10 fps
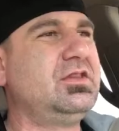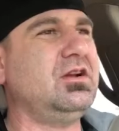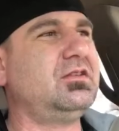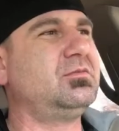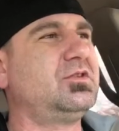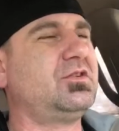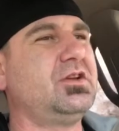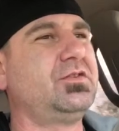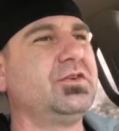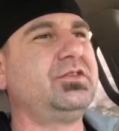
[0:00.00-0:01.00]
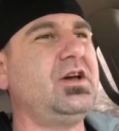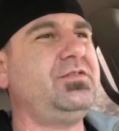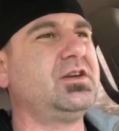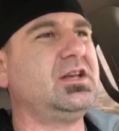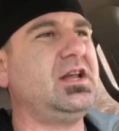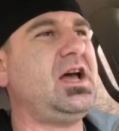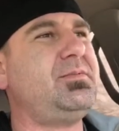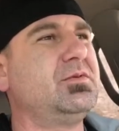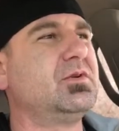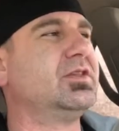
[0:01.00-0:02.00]
some stressful stuff that can
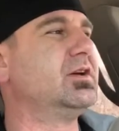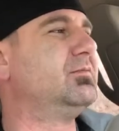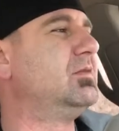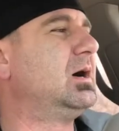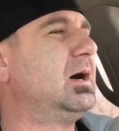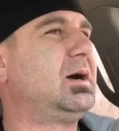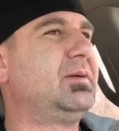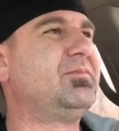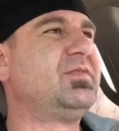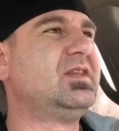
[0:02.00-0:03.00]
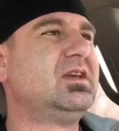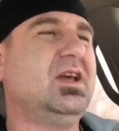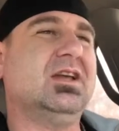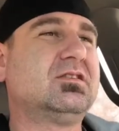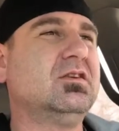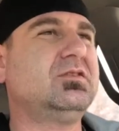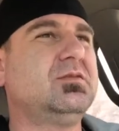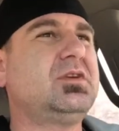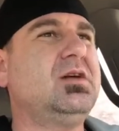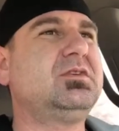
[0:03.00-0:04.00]
happen with them, and so
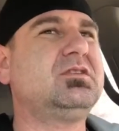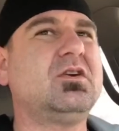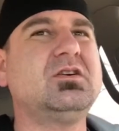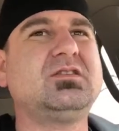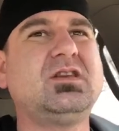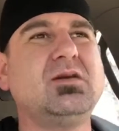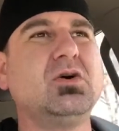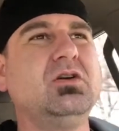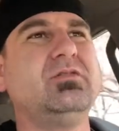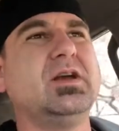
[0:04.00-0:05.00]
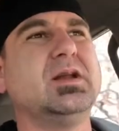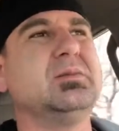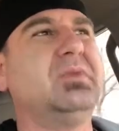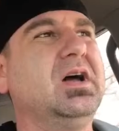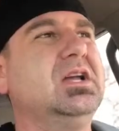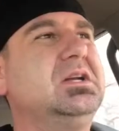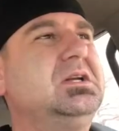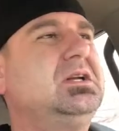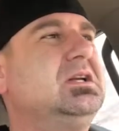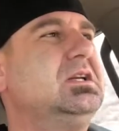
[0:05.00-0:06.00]
sometimes it's hard to stay motivated. But
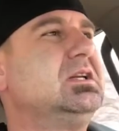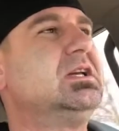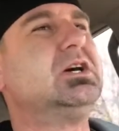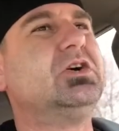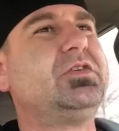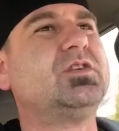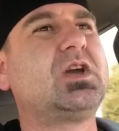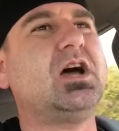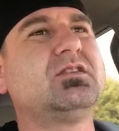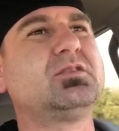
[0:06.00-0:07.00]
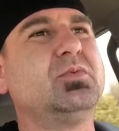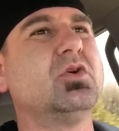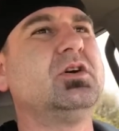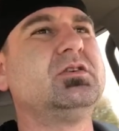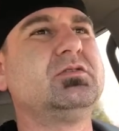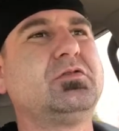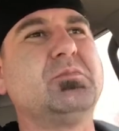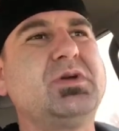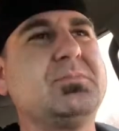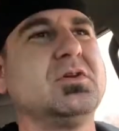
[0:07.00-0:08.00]
if you've got support from
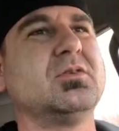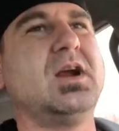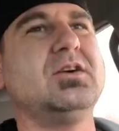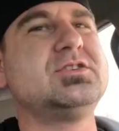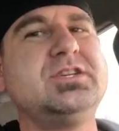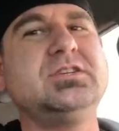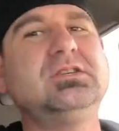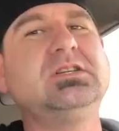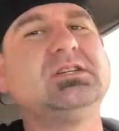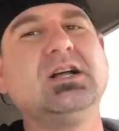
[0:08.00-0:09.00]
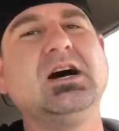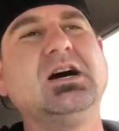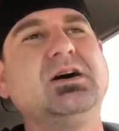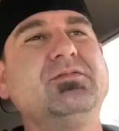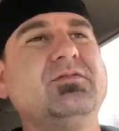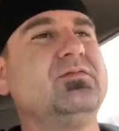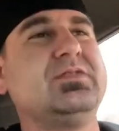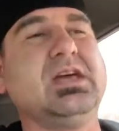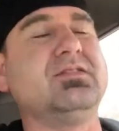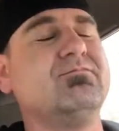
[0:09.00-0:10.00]
people around you,
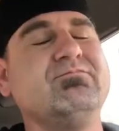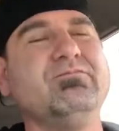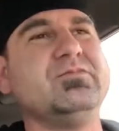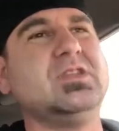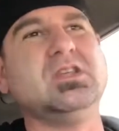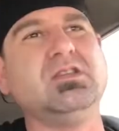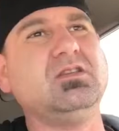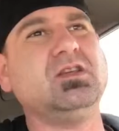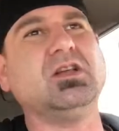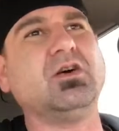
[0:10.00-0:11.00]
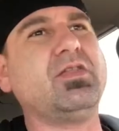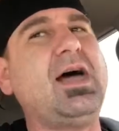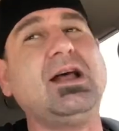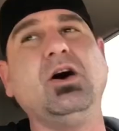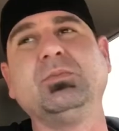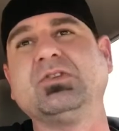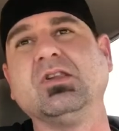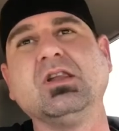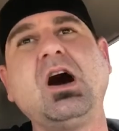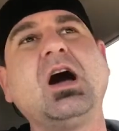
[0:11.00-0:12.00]
then that helps a
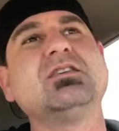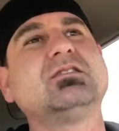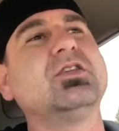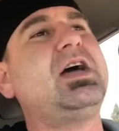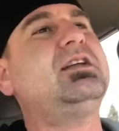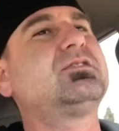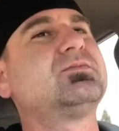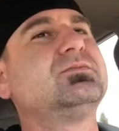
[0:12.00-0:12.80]
lot. So that's